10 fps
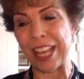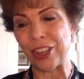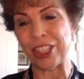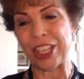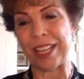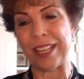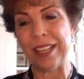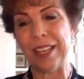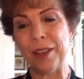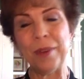energy,
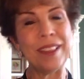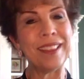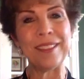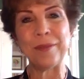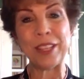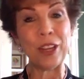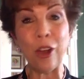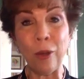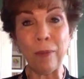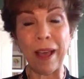with your
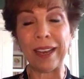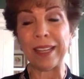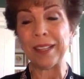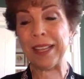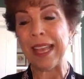whole body.